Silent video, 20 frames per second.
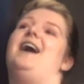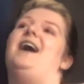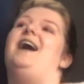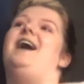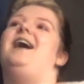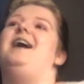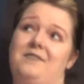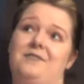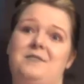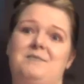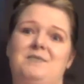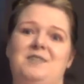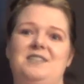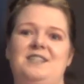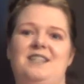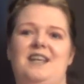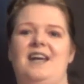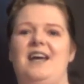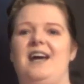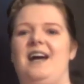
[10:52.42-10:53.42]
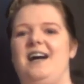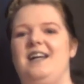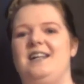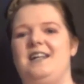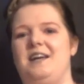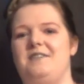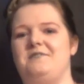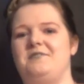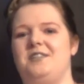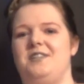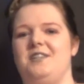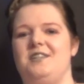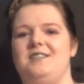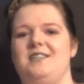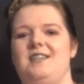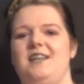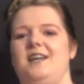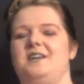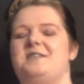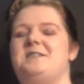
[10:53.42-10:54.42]
Every Monday and every
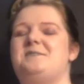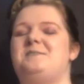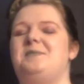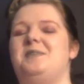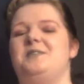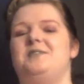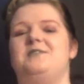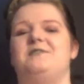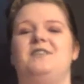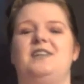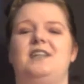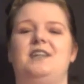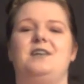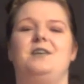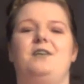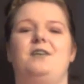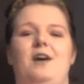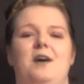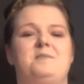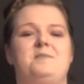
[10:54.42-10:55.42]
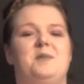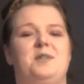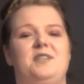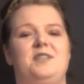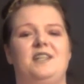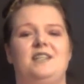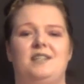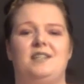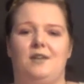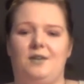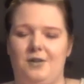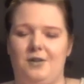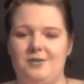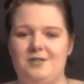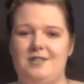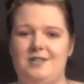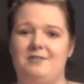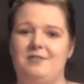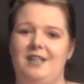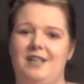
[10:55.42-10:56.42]
Thursday I upload a video. On Mondays the
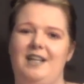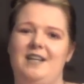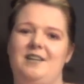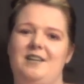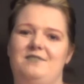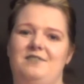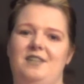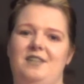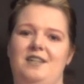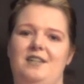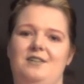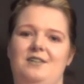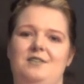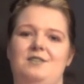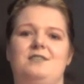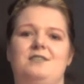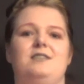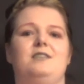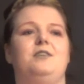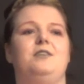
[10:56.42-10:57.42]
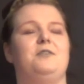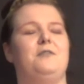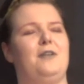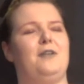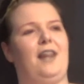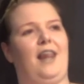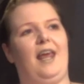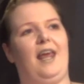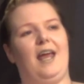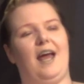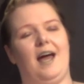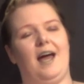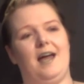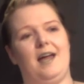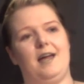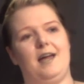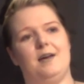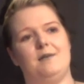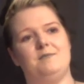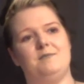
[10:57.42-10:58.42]
corset related videos. Currently I
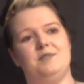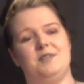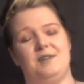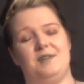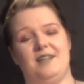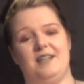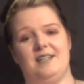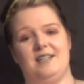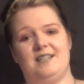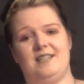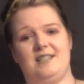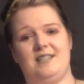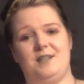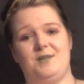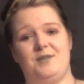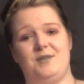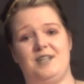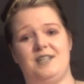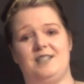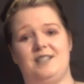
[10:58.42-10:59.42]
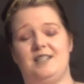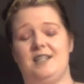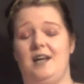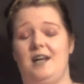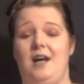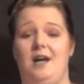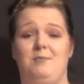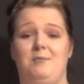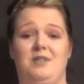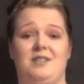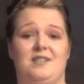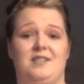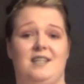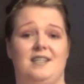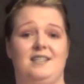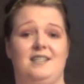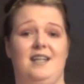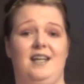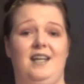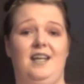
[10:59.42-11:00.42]
am doing this series plus
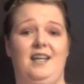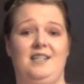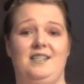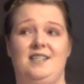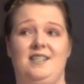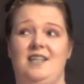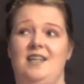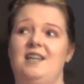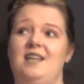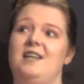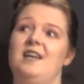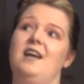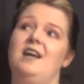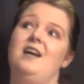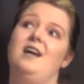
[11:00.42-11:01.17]
size tightlacing.